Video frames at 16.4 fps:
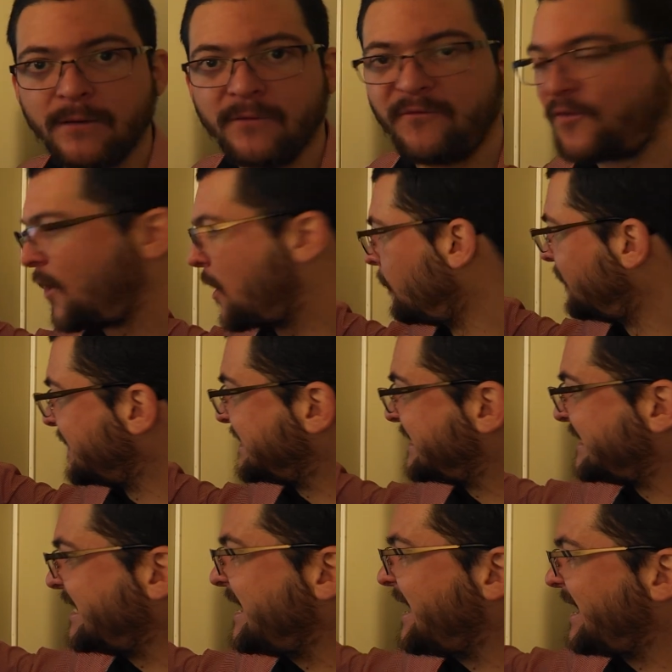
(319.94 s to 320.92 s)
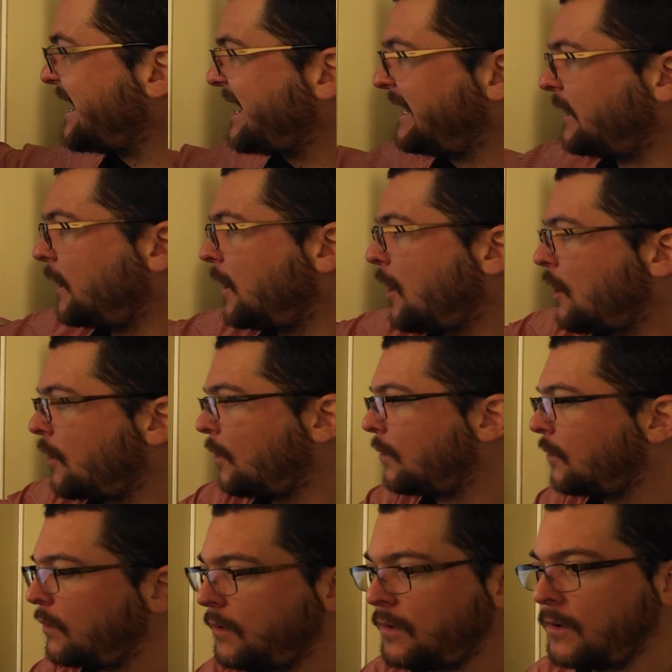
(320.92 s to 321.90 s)
from the cnn
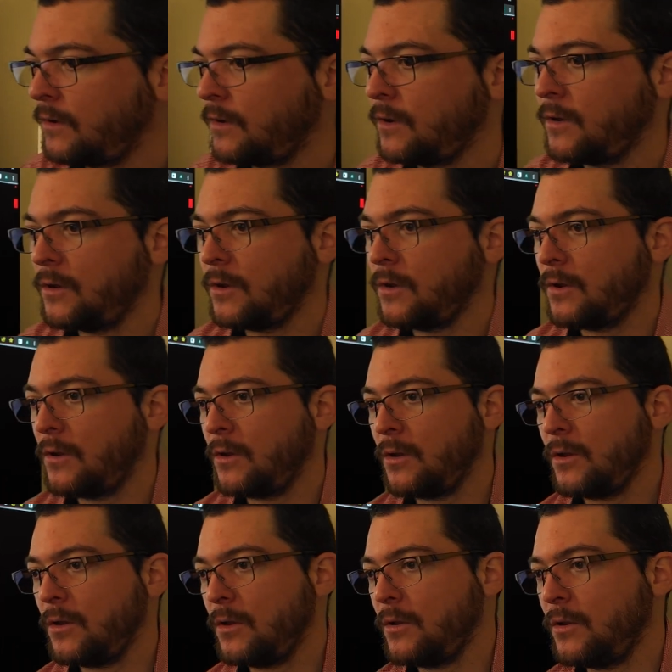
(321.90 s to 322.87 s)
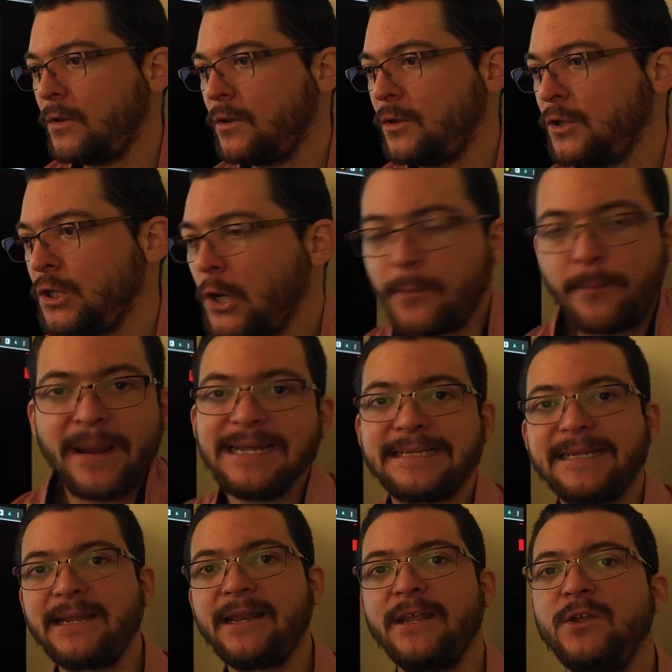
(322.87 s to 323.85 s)
logo you're
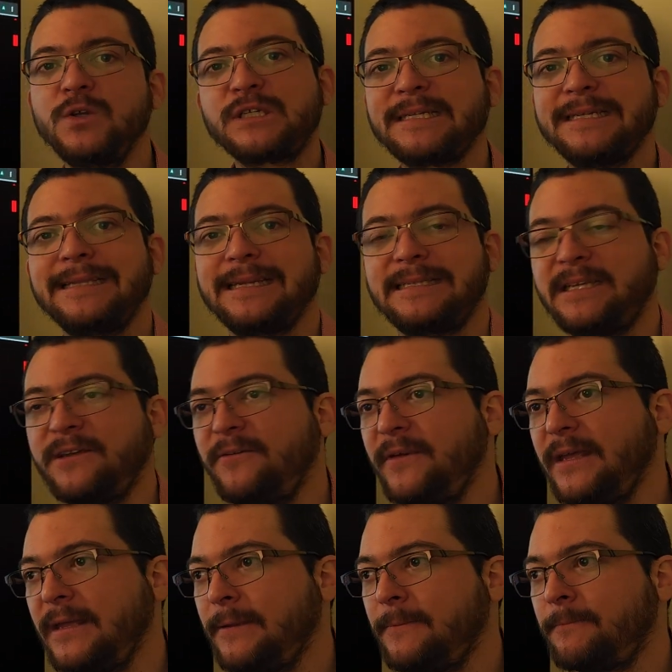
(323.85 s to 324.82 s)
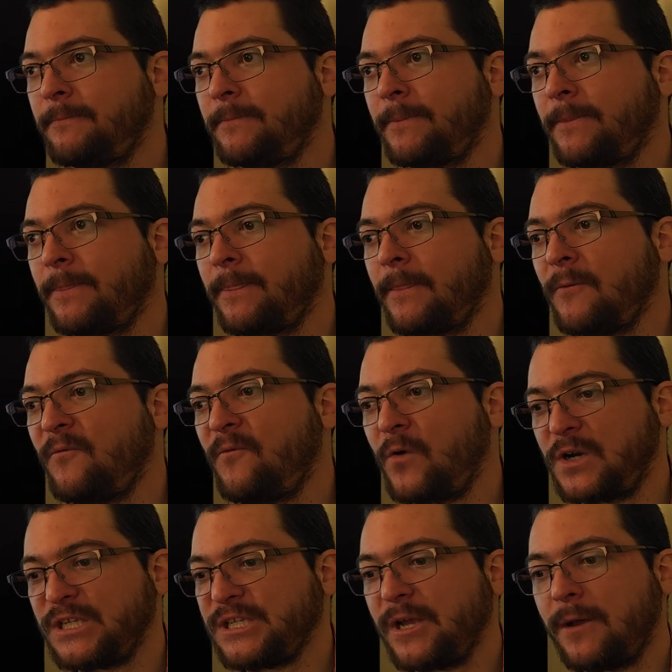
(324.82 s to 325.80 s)
basically using the tv
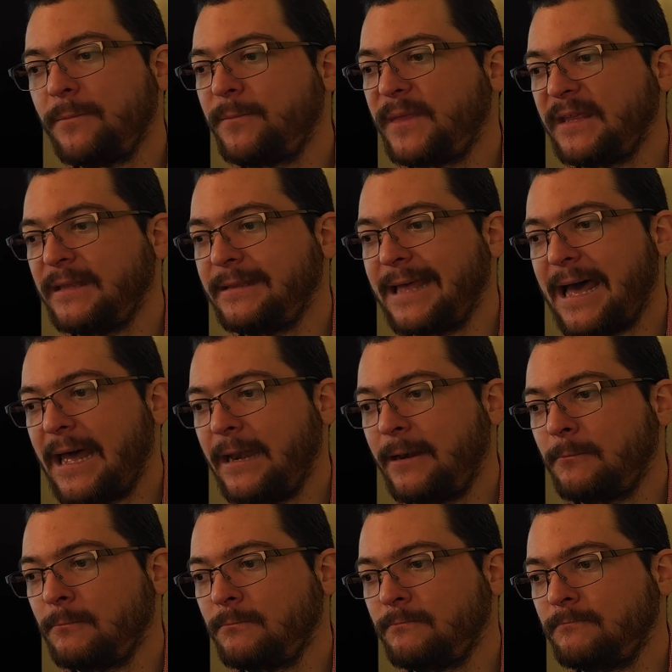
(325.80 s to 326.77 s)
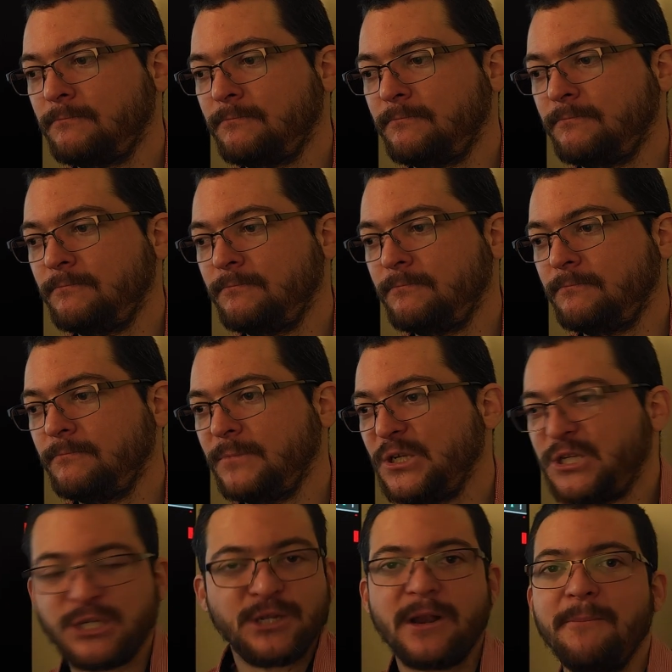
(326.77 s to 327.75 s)
for something that you
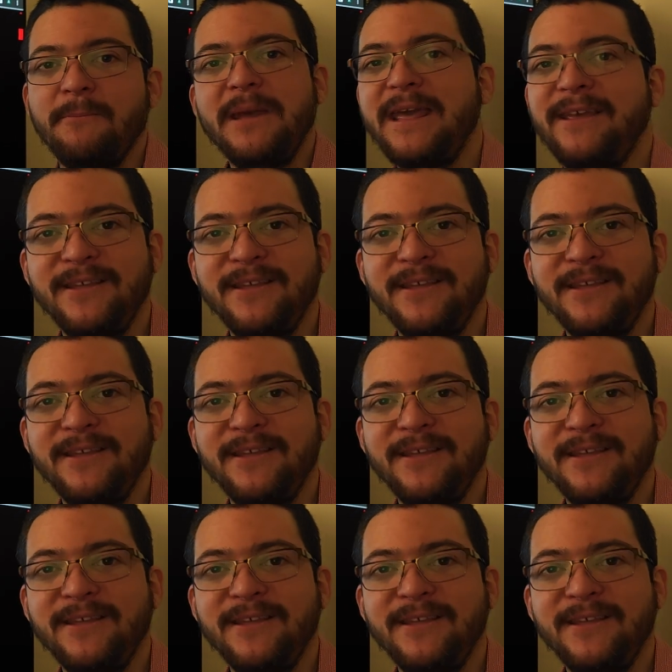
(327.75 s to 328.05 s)
shouldn't be